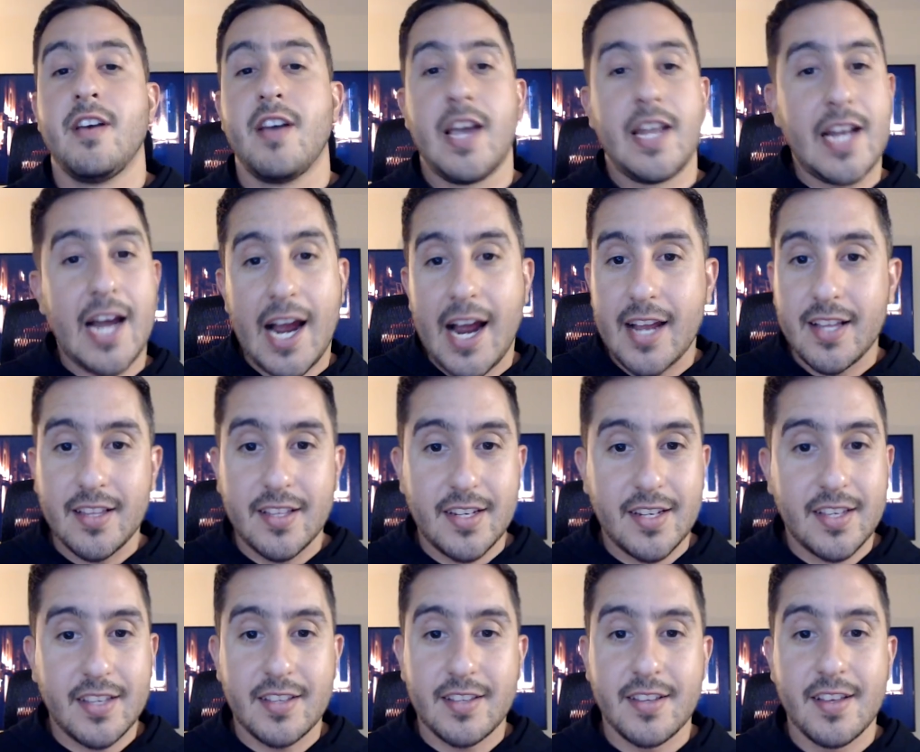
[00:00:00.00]
and
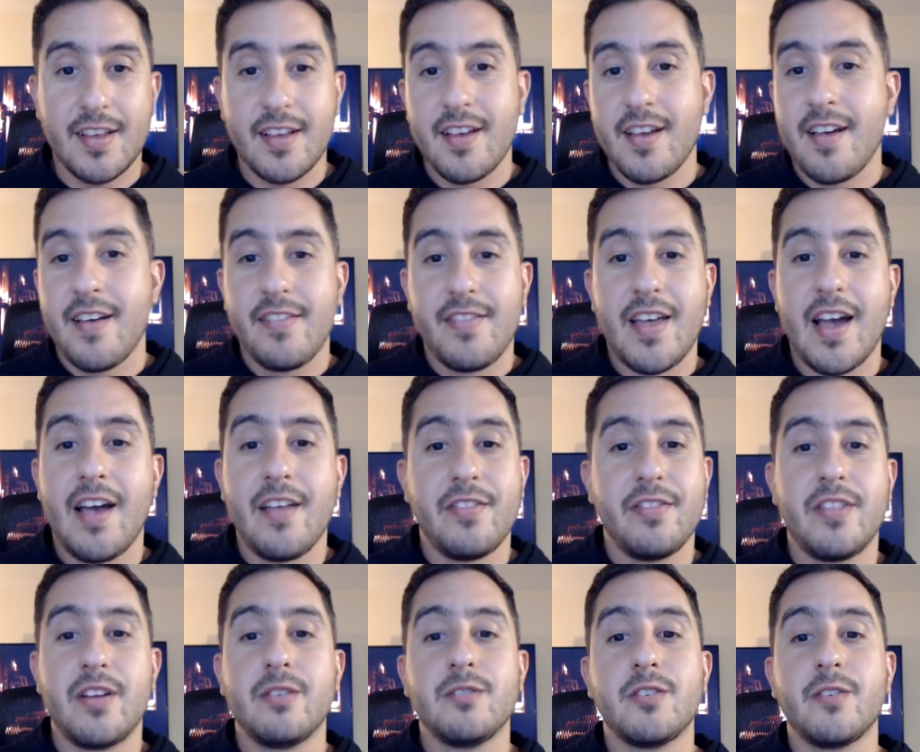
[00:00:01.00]
highlighting that
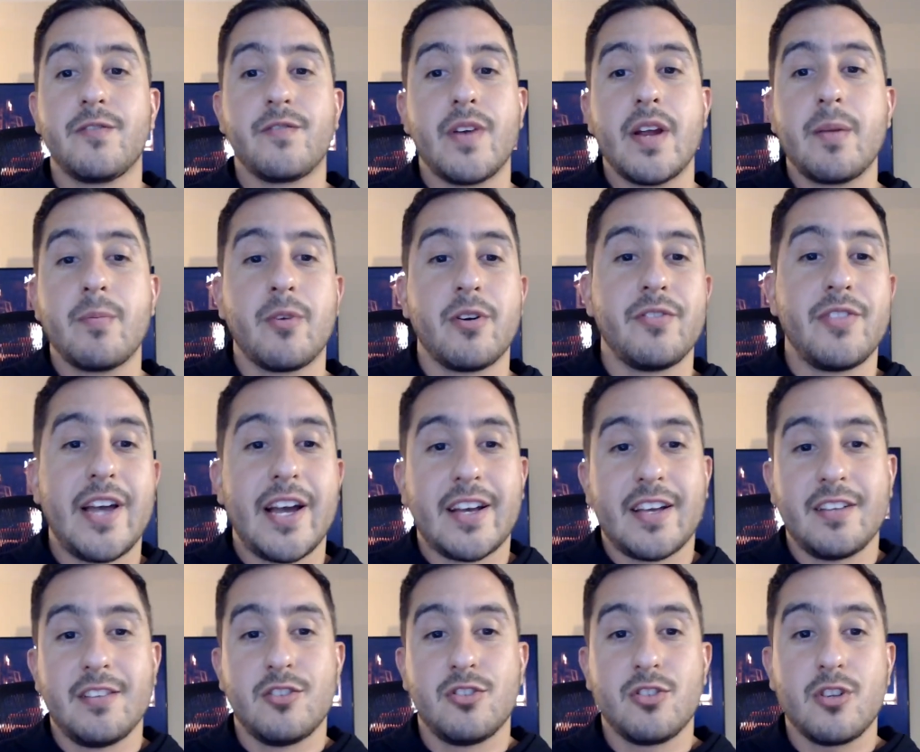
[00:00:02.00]
there's a framework that
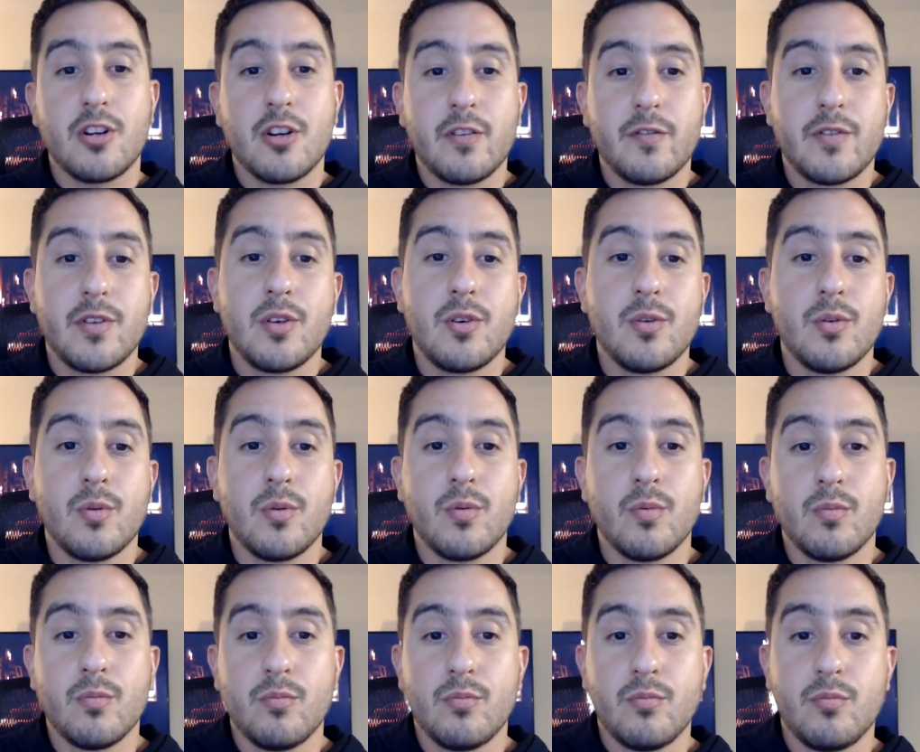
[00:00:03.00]
can serve you
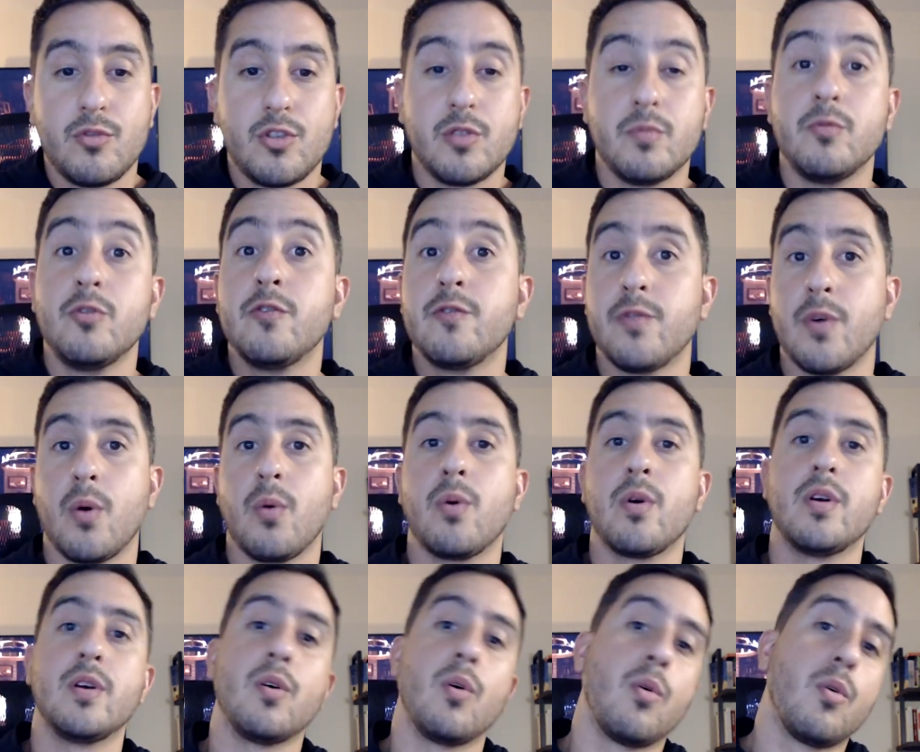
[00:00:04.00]
to move
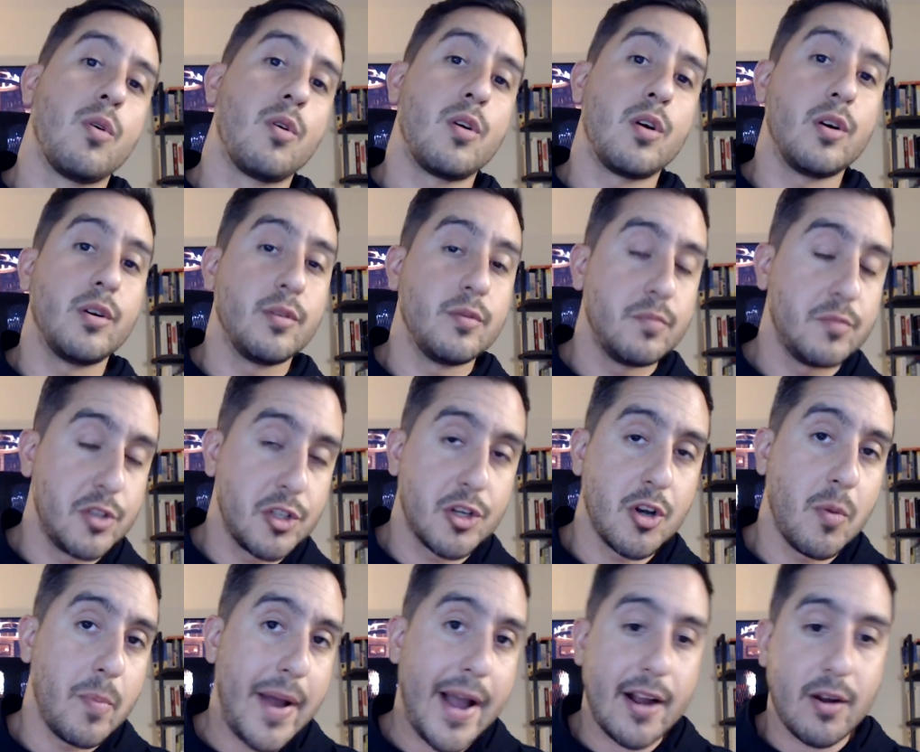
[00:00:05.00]
forward or to go
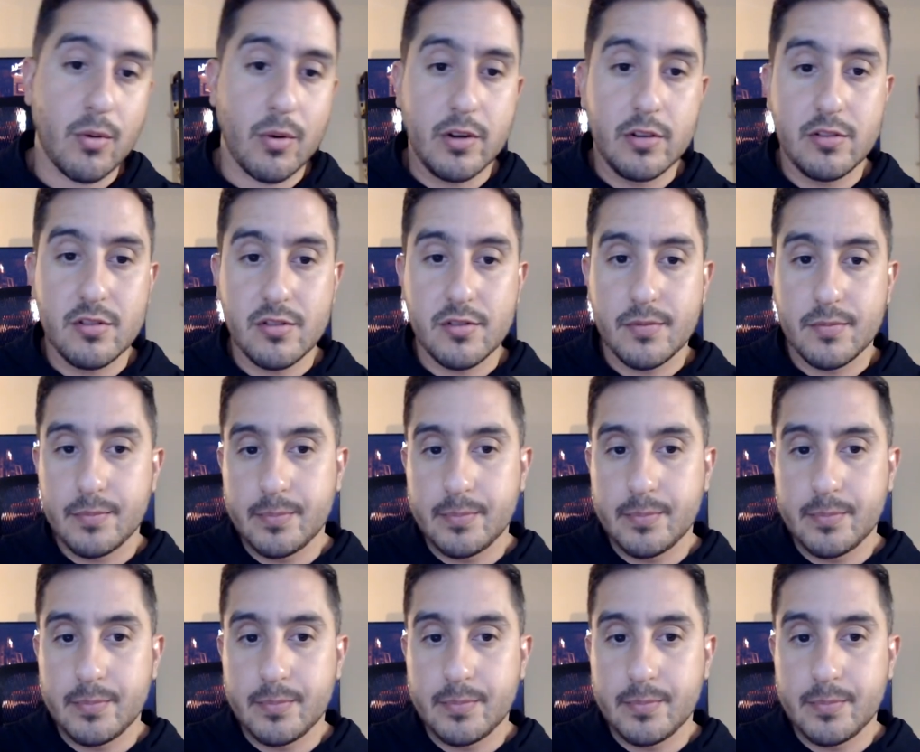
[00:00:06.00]
backwards.